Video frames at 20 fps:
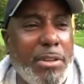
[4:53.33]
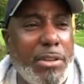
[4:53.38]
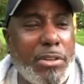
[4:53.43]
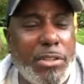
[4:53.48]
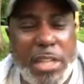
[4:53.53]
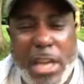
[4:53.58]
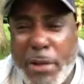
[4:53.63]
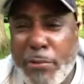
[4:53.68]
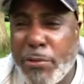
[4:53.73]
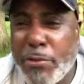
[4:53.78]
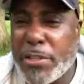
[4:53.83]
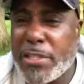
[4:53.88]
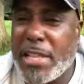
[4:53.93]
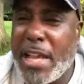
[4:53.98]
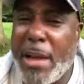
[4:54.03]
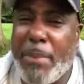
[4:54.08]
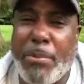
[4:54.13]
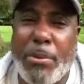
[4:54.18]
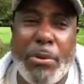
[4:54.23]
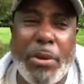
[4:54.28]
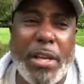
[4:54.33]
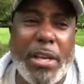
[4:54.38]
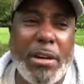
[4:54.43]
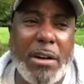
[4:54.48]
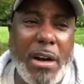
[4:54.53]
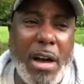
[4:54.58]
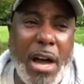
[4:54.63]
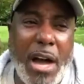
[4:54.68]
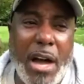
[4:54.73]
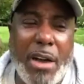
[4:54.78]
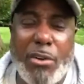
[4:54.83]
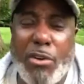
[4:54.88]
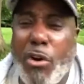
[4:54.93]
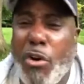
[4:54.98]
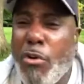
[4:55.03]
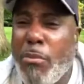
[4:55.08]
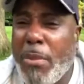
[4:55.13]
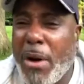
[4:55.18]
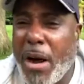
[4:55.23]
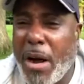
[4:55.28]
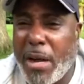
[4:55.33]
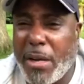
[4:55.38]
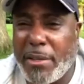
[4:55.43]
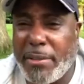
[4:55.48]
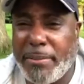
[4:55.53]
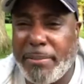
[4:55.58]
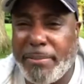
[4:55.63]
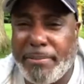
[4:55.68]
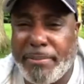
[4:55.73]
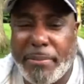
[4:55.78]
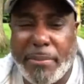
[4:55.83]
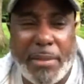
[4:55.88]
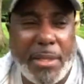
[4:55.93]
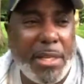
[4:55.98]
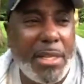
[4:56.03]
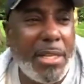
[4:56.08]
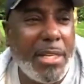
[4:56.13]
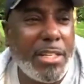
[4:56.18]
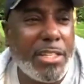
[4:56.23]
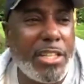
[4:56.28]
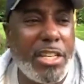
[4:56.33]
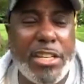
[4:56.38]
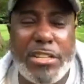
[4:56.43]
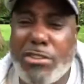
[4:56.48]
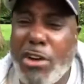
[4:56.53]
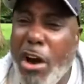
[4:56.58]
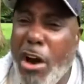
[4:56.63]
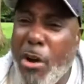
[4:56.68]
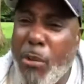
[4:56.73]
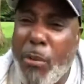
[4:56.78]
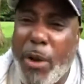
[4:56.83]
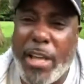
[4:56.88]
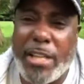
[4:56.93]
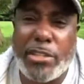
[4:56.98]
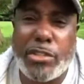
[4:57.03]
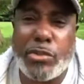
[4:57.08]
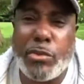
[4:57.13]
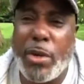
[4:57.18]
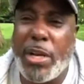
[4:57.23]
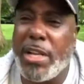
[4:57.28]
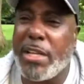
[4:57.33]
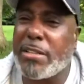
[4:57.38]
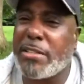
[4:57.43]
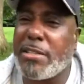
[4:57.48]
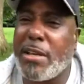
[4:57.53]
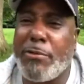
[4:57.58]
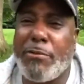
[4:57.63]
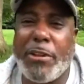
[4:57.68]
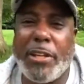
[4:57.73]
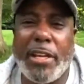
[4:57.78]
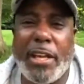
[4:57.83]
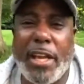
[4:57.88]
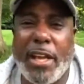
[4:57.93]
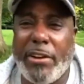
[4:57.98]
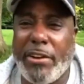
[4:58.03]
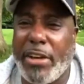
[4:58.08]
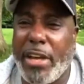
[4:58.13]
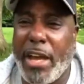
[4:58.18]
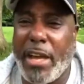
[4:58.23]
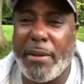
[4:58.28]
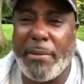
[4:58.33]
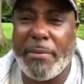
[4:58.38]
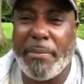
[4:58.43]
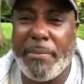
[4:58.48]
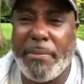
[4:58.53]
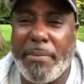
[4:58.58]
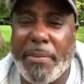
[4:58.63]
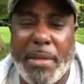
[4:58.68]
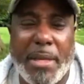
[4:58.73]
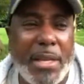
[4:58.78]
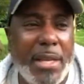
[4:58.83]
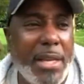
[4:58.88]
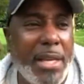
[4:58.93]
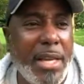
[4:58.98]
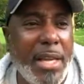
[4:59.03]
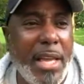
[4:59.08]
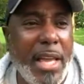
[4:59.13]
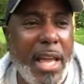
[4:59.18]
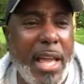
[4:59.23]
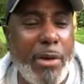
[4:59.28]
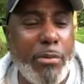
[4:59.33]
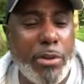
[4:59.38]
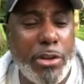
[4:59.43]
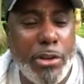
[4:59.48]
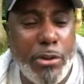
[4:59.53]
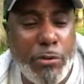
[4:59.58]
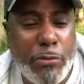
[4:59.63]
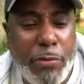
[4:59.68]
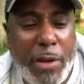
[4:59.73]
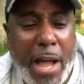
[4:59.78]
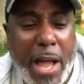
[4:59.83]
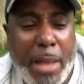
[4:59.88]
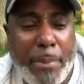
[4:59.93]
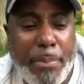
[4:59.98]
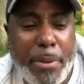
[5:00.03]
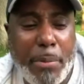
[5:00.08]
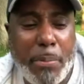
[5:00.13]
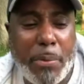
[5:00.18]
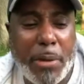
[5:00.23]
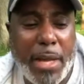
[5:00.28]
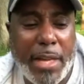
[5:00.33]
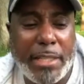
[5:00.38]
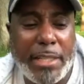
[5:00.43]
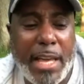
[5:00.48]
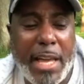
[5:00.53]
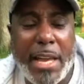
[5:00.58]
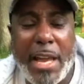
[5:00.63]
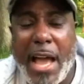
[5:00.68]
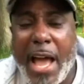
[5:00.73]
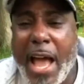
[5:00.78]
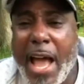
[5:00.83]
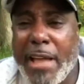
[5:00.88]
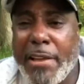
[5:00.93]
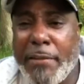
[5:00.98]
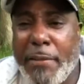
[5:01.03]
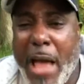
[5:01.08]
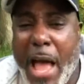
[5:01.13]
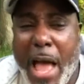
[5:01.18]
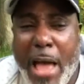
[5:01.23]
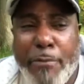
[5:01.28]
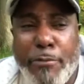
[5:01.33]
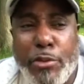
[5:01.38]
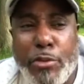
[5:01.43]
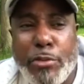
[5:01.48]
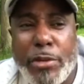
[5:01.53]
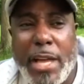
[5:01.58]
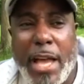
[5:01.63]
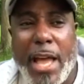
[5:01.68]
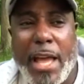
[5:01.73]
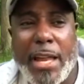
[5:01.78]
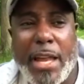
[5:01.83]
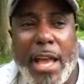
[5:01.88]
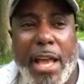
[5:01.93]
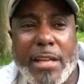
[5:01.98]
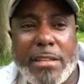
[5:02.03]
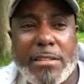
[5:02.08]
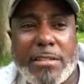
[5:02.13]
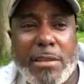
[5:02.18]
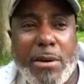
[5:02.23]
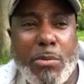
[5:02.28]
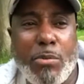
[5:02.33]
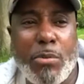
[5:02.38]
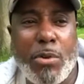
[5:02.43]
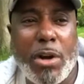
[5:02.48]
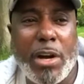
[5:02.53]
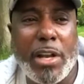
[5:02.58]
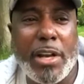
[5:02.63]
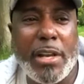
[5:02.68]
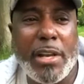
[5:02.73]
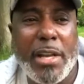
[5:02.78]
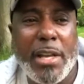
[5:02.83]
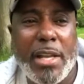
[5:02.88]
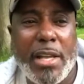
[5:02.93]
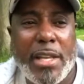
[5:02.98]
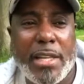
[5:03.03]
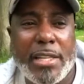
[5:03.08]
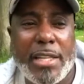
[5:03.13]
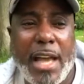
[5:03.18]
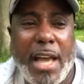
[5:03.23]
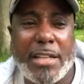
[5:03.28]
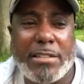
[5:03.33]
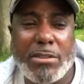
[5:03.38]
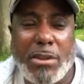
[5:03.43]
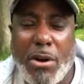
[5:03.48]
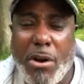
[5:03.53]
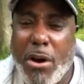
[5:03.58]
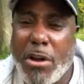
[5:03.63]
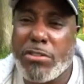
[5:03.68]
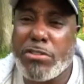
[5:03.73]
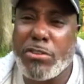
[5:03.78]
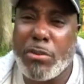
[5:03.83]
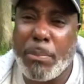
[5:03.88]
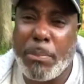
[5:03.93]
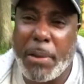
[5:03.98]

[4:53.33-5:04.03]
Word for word: You take, for example, Ilhan Omar. She's always tweeting stuff in the internet. And when you find people like that, I, I view that as someone that's also